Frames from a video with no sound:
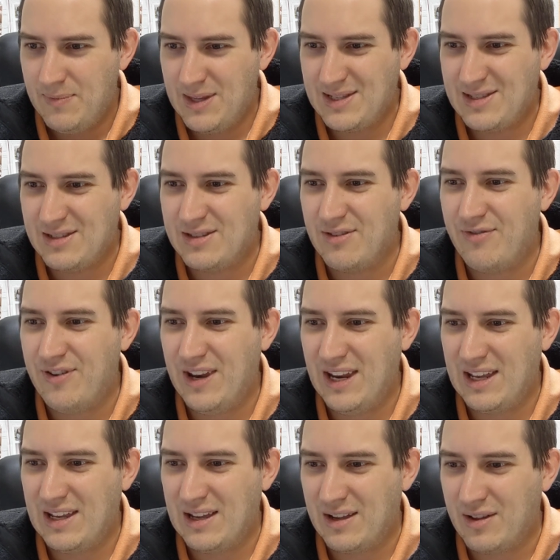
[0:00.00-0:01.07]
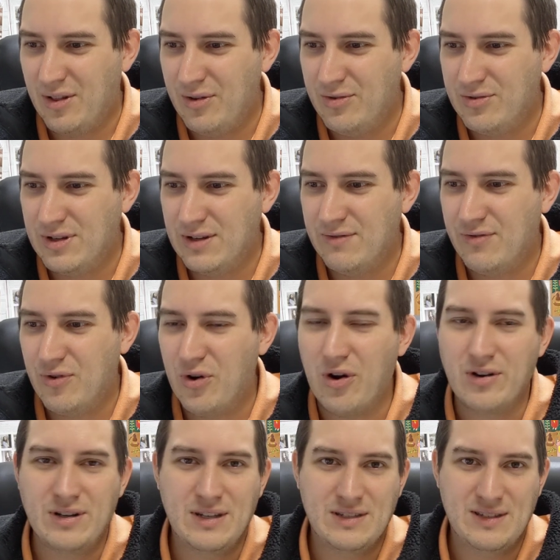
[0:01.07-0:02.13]
This is a fitting conclusion for
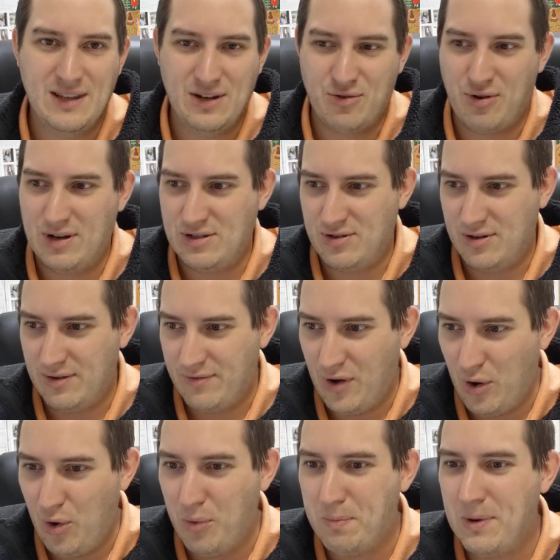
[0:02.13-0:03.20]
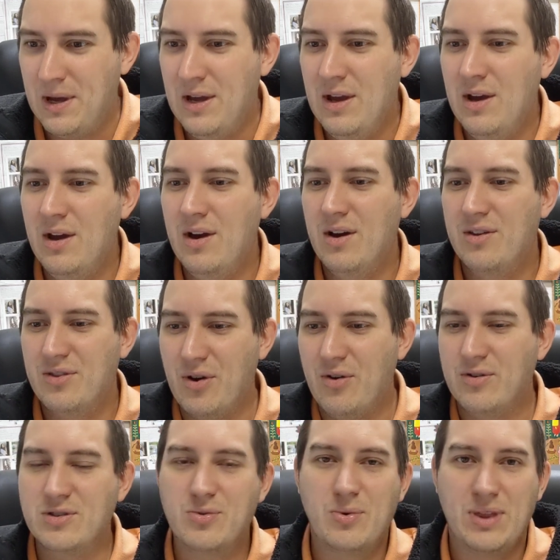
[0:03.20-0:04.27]
our disintegration of hope.
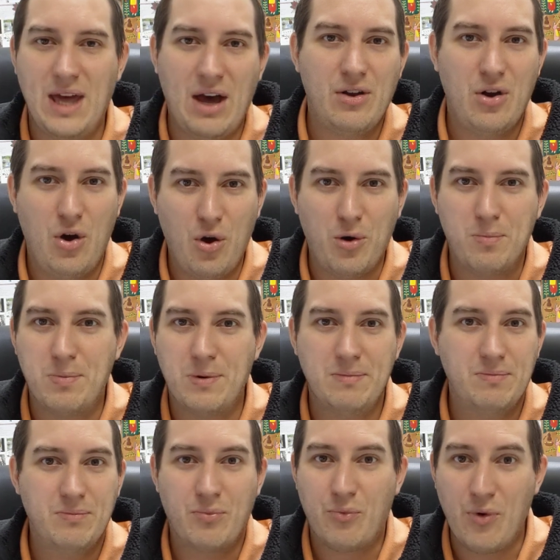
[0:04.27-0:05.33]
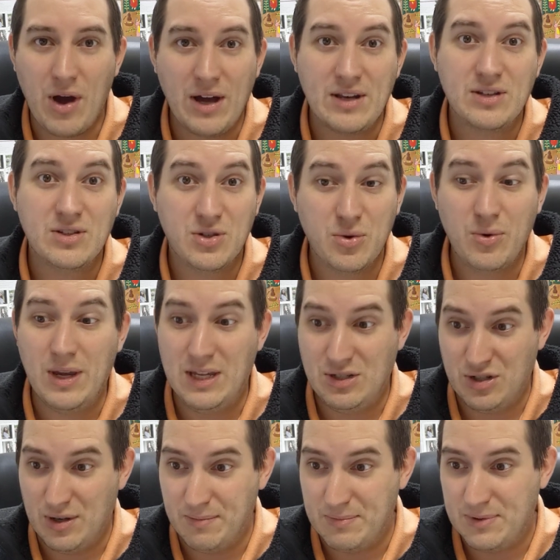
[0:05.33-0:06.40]
Those without hope run to
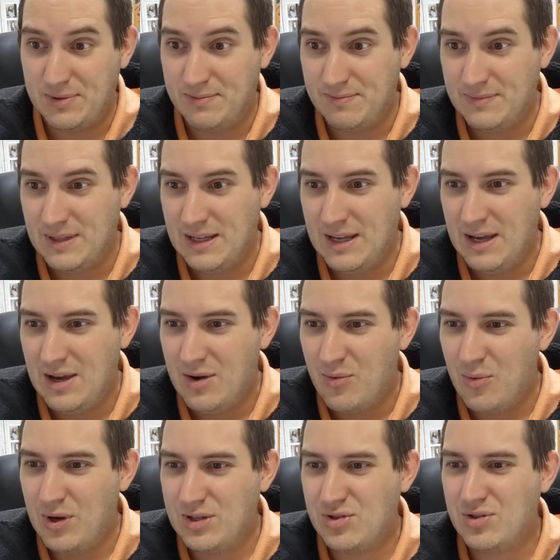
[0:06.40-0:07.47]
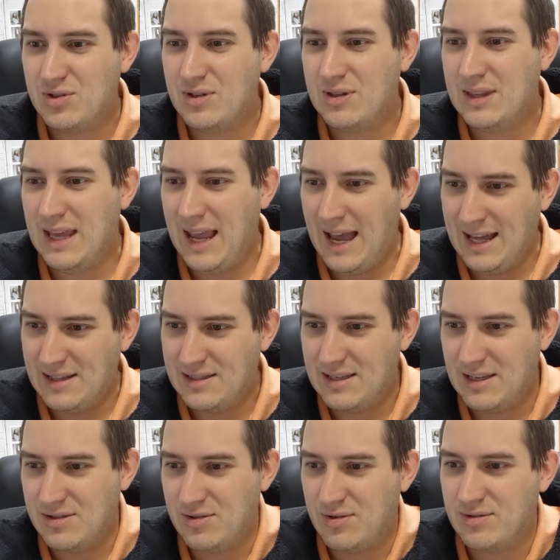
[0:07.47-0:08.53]
Egypt, which the
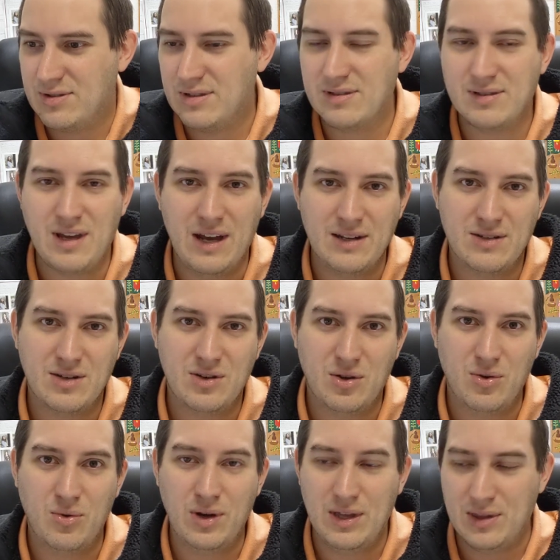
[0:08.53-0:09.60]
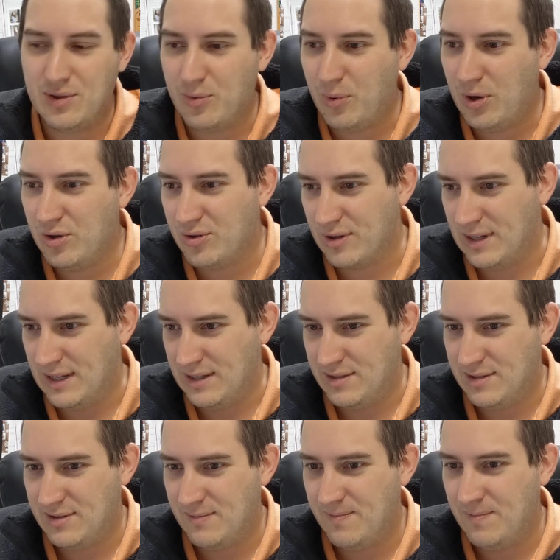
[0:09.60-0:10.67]
ancestors sought to do in the
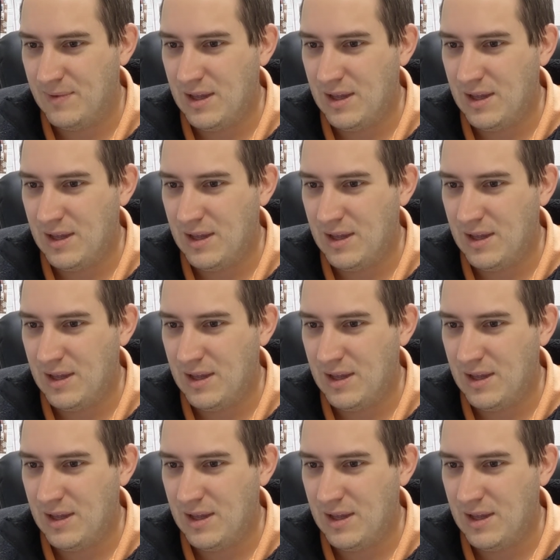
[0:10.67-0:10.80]
wilderness.